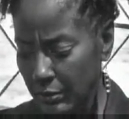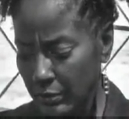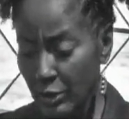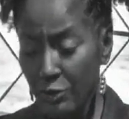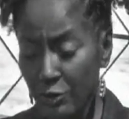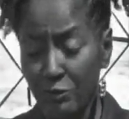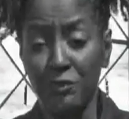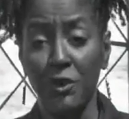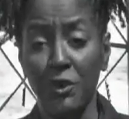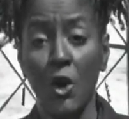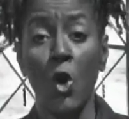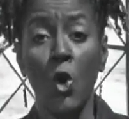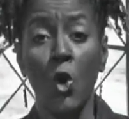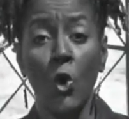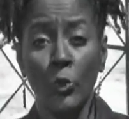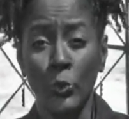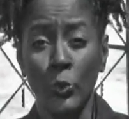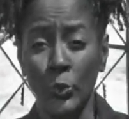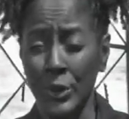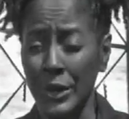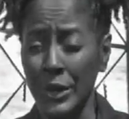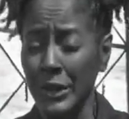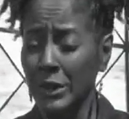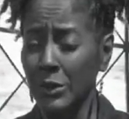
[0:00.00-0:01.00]
The
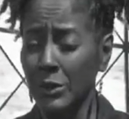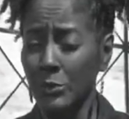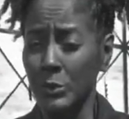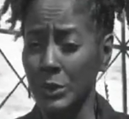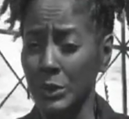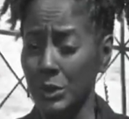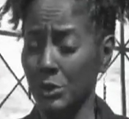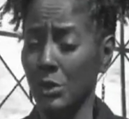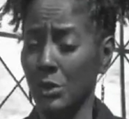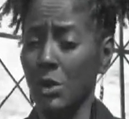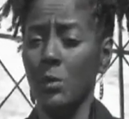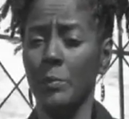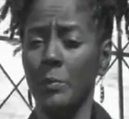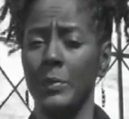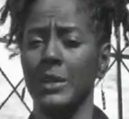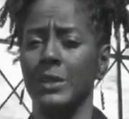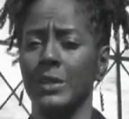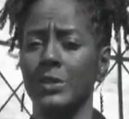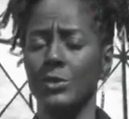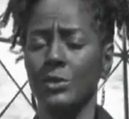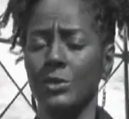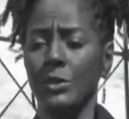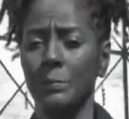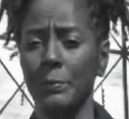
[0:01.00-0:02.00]
phone ringing would throw me
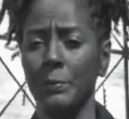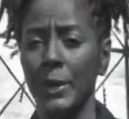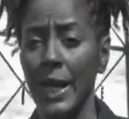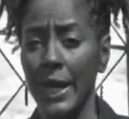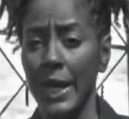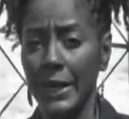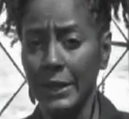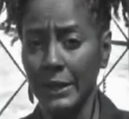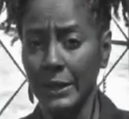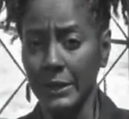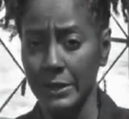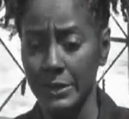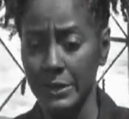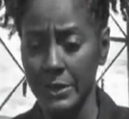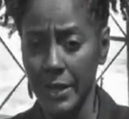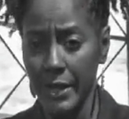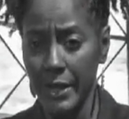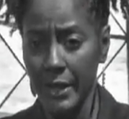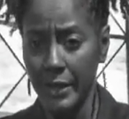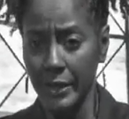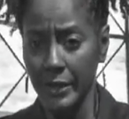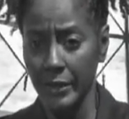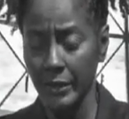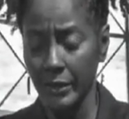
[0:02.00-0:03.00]
into a panic
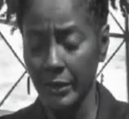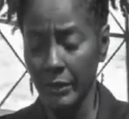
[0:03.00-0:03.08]
attack.